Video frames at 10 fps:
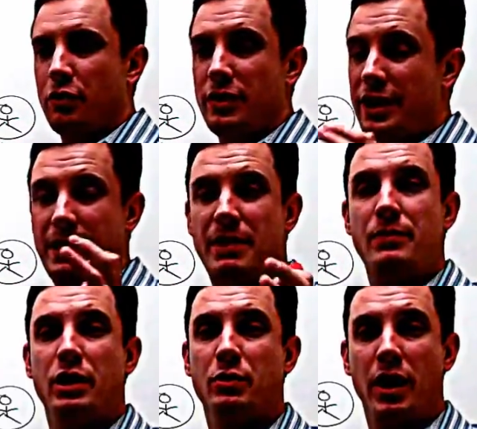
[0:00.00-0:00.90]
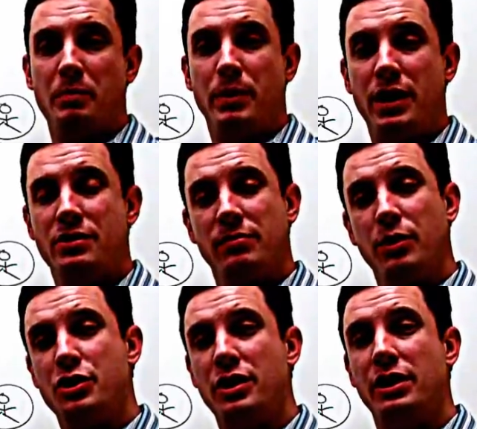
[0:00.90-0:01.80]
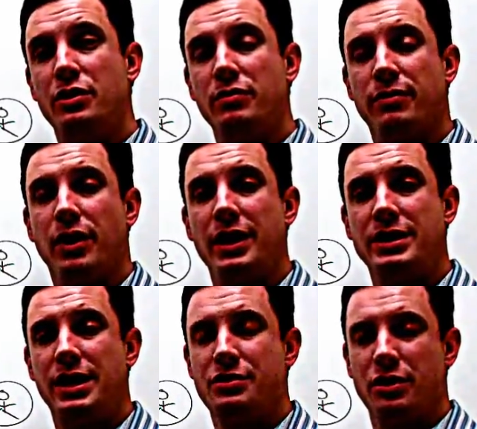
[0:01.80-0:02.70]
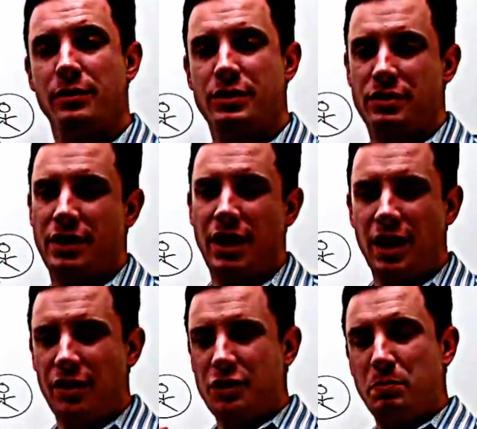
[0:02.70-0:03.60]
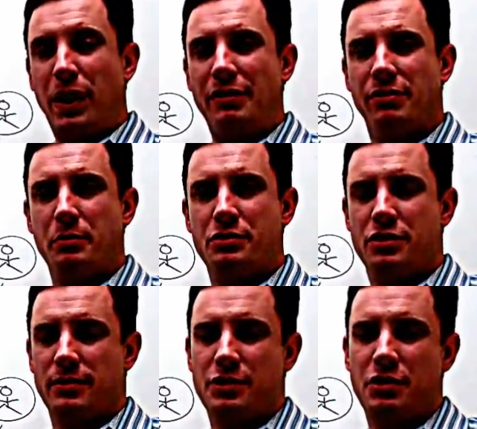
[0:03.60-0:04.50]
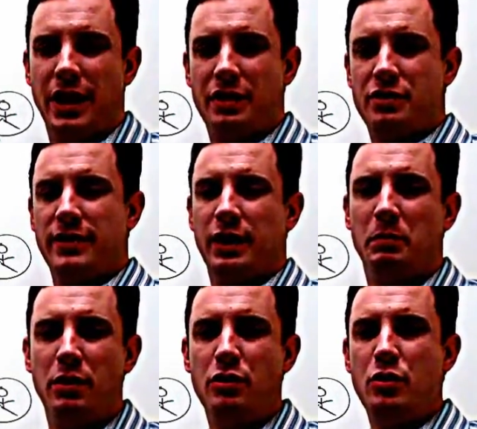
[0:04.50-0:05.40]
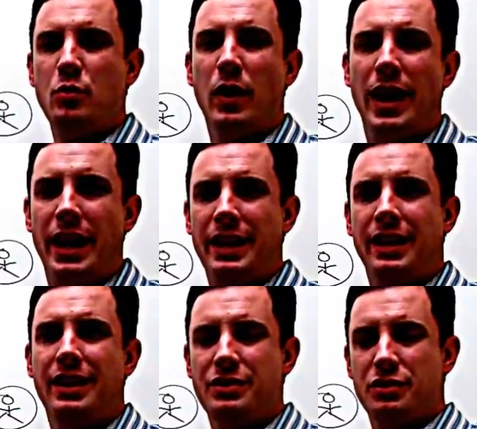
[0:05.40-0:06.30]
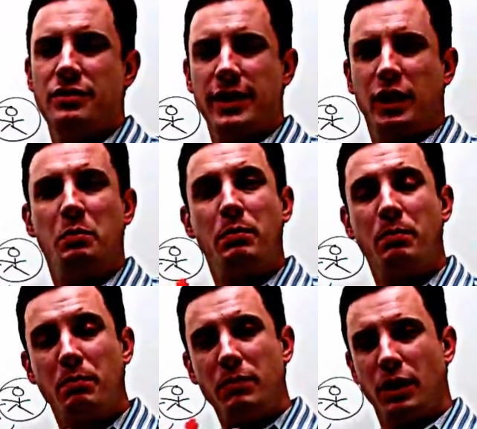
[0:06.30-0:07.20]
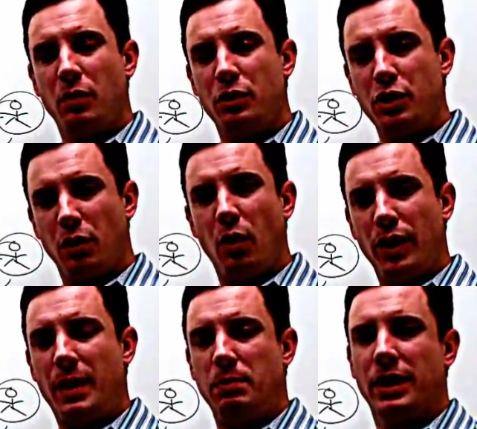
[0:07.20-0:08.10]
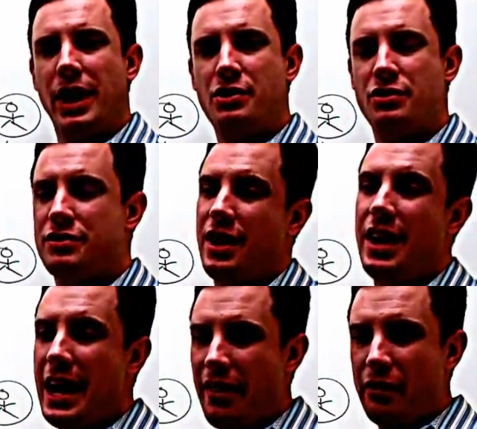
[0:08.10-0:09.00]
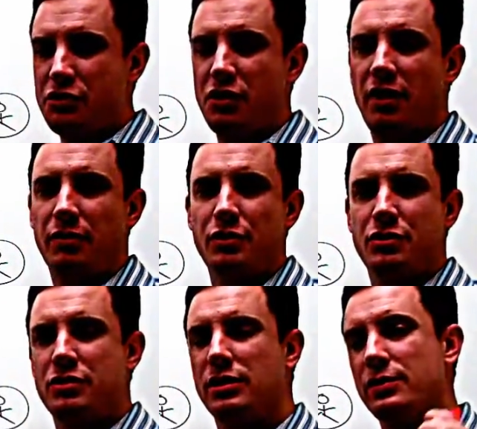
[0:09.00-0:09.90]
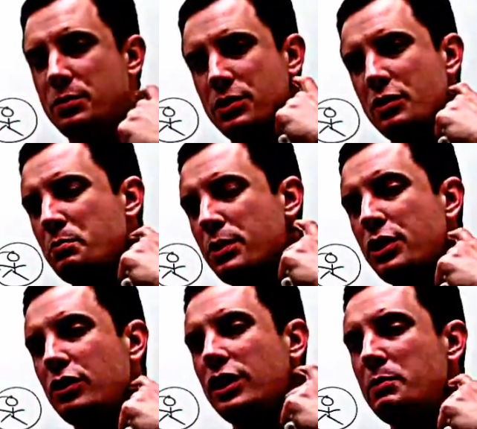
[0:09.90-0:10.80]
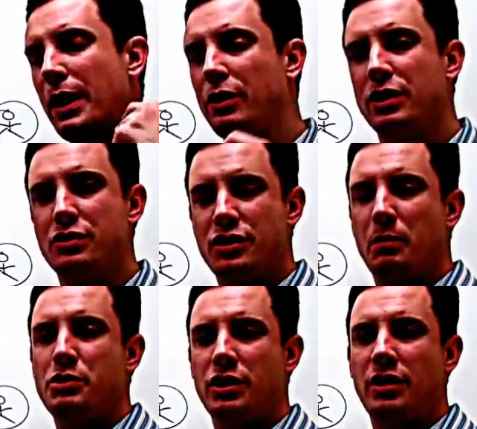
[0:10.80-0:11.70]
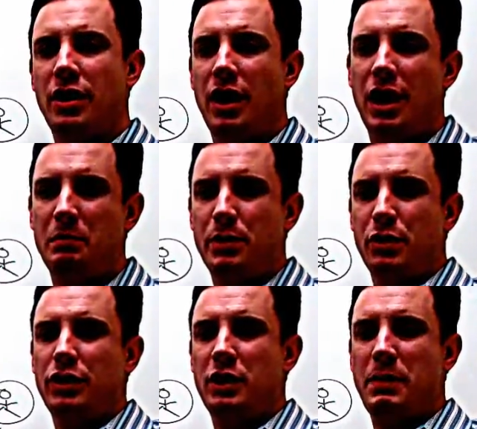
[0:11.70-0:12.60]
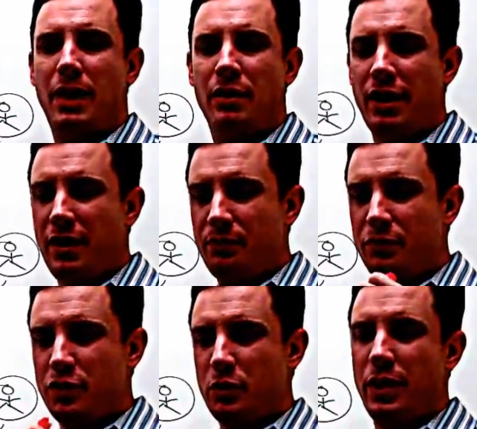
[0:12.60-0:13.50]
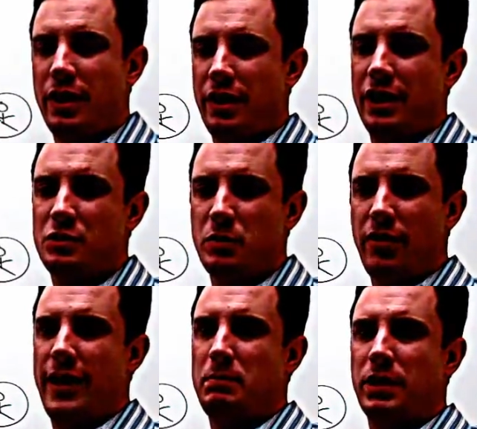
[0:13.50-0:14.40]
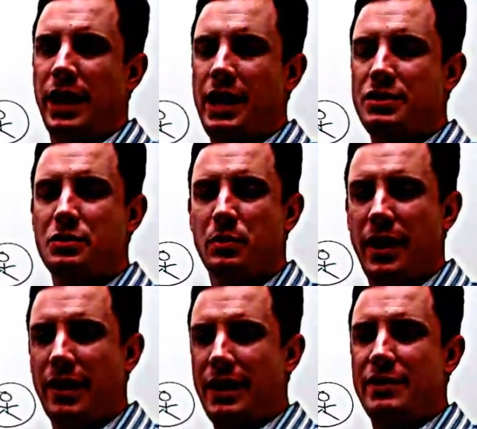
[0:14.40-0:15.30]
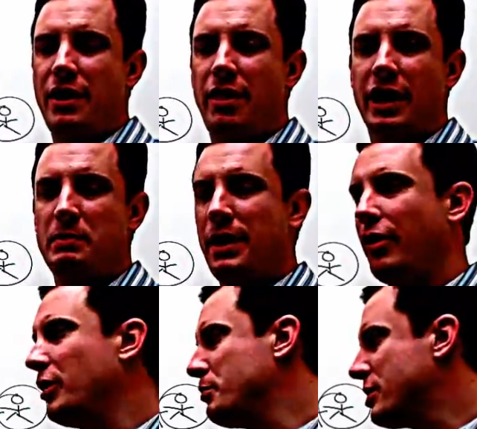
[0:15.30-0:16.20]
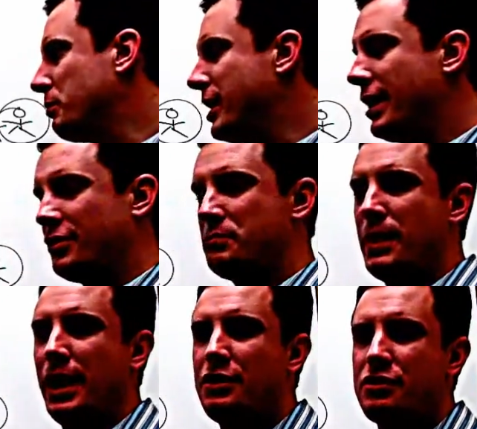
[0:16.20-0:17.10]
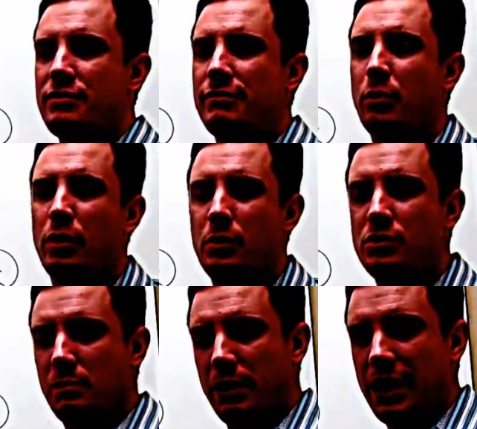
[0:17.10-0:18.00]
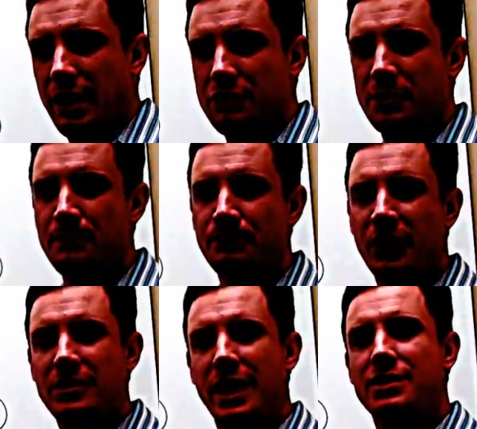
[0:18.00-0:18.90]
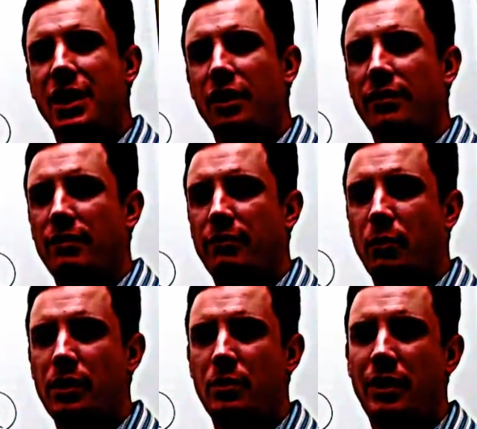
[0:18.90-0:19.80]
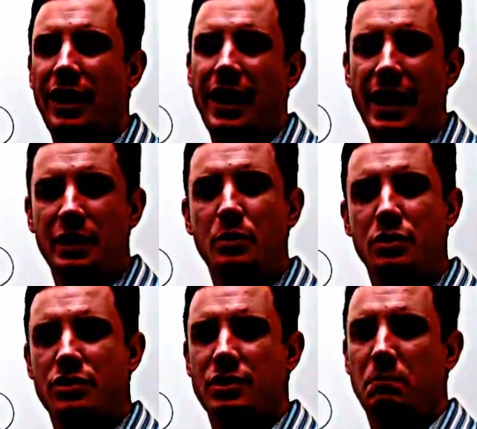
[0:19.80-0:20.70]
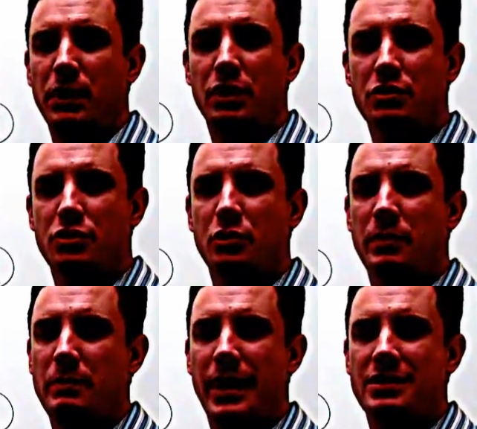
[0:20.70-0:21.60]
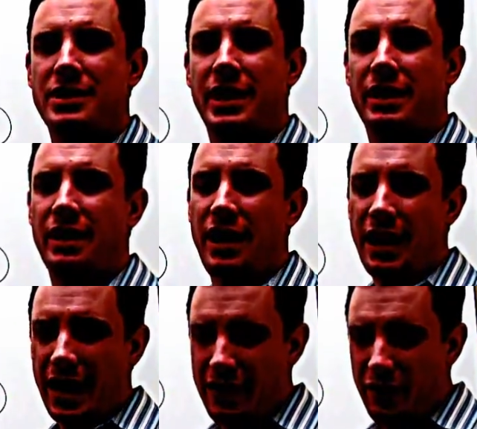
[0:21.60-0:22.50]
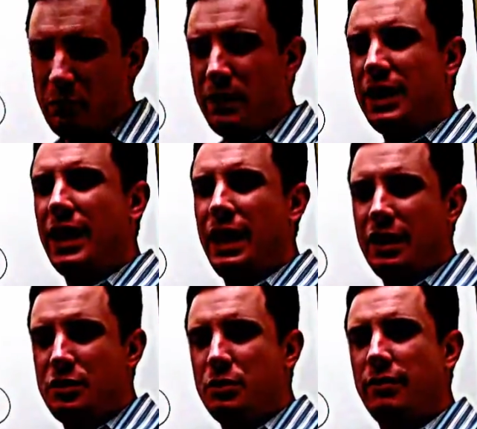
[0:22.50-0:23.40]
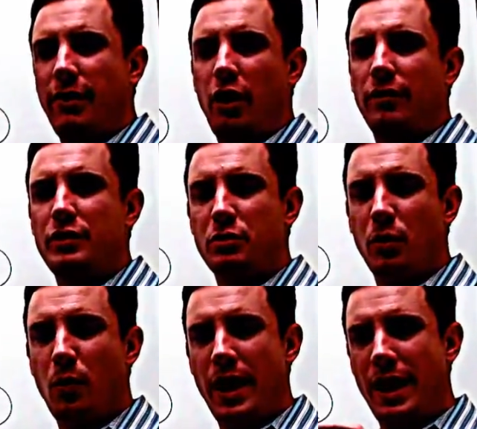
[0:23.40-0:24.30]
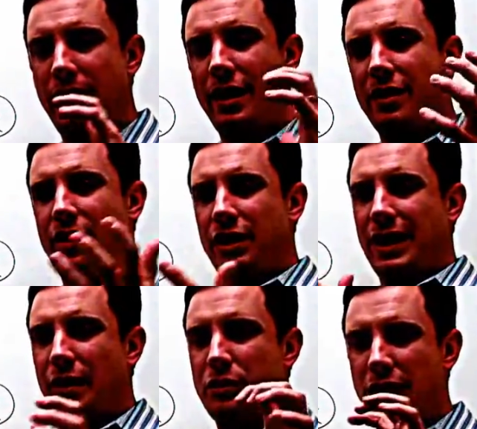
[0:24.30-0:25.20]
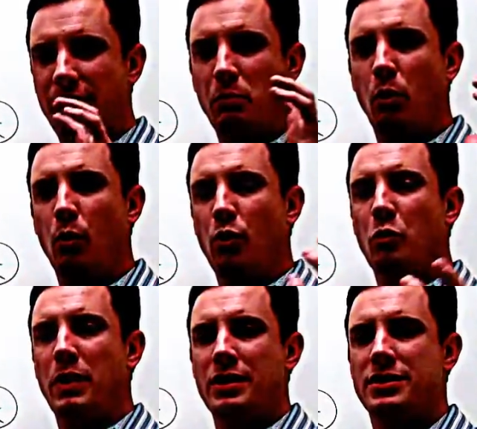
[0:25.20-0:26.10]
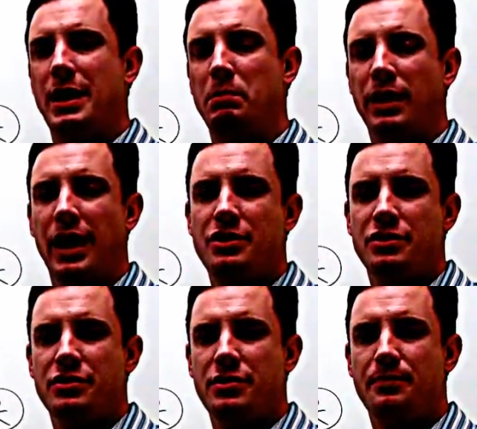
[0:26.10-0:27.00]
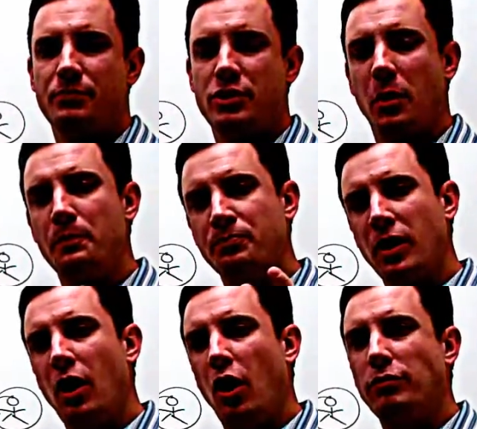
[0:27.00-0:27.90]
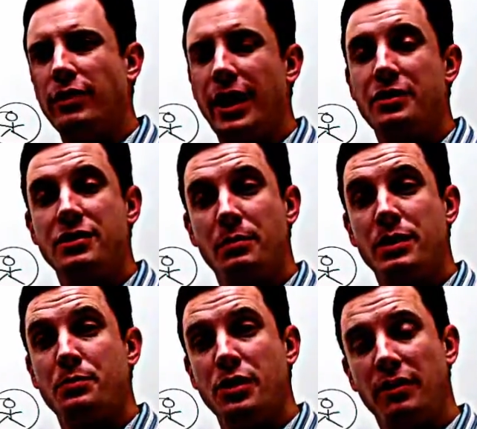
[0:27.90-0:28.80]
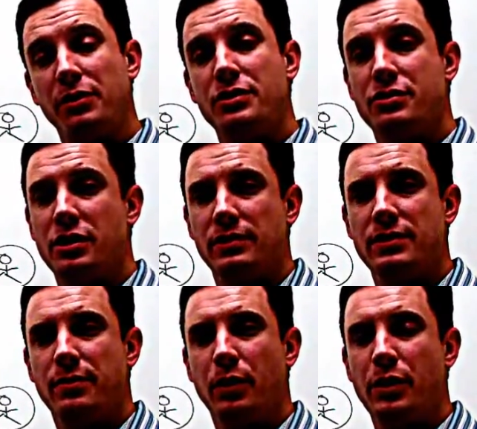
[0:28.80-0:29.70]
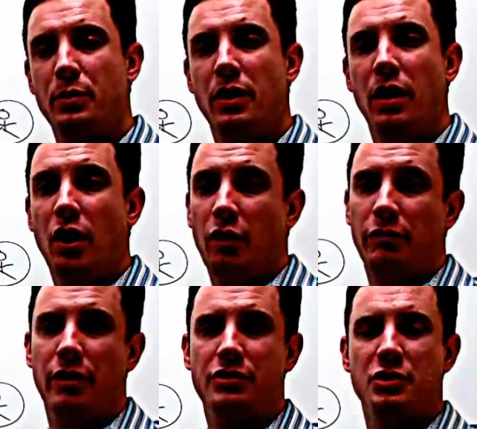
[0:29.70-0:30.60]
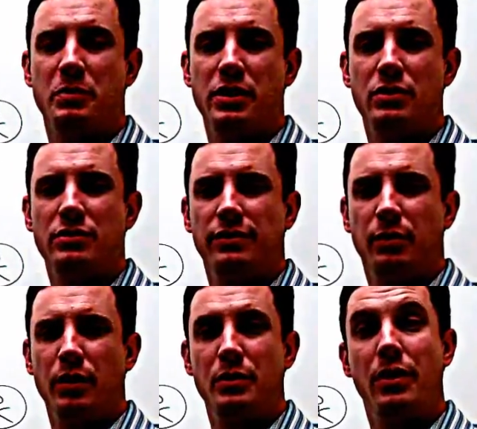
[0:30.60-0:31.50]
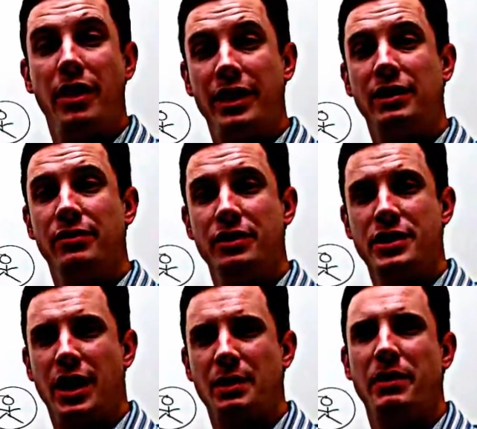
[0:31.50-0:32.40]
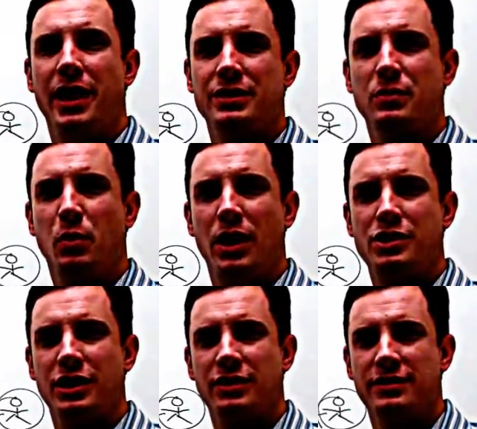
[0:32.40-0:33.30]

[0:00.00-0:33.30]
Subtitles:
And that may great piece of what you need to do for IT services. There's platform as a service, trying to develop a new way to develop your own application. And there's software as a service, which is purely about consumption and purely about doing things with applications without having to think about them. Somebody else manages them for you, somebody else takes care of them for you, and you just simply consume them as needed. And they're beginning to evolve into a way that allow you to have more robust applications. So hopefully that sums up software as a service for you. Hopefully this has been useful for you. Thank you for your time and thanks for watching.